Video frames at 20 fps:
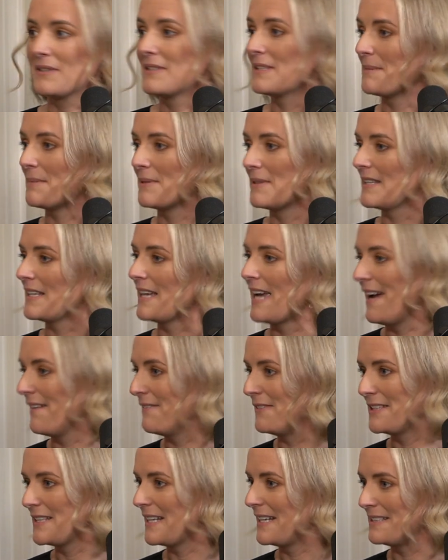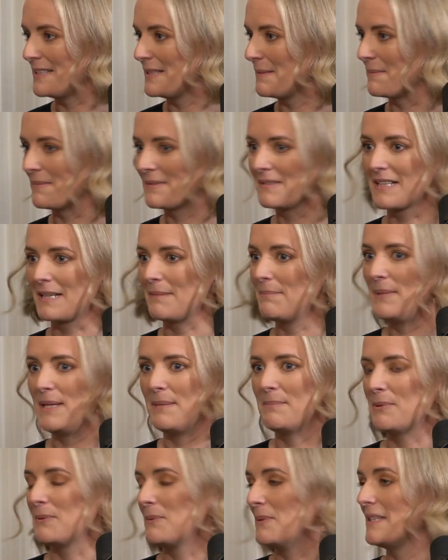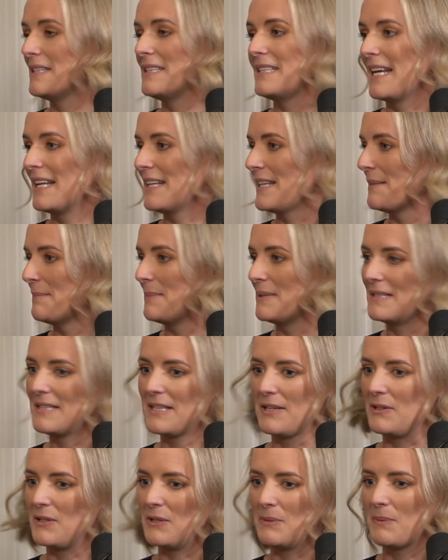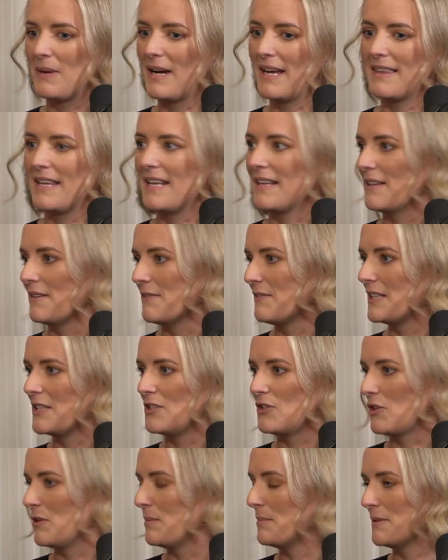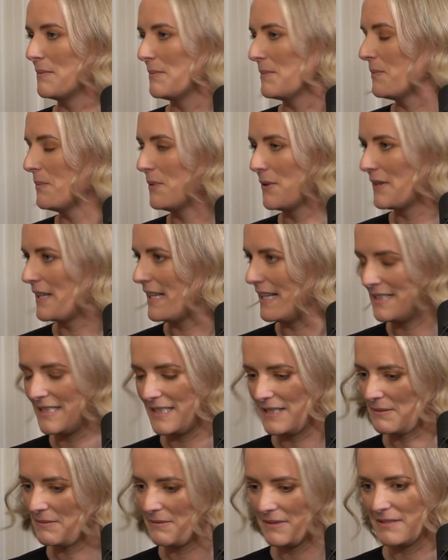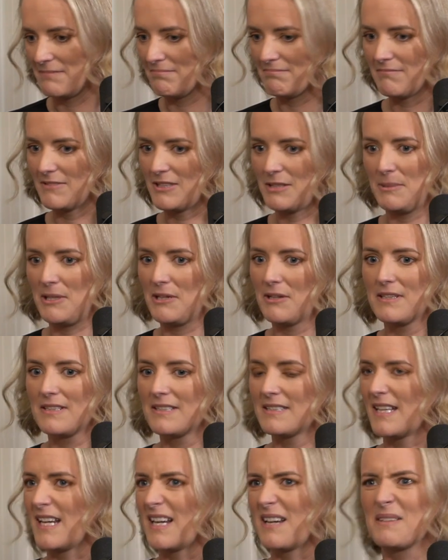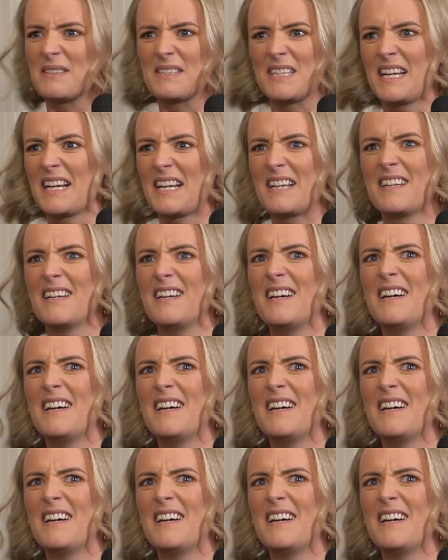some of the advertising like people would stand up and tell you why they loved their job and what they did. And to be honest, like I was like,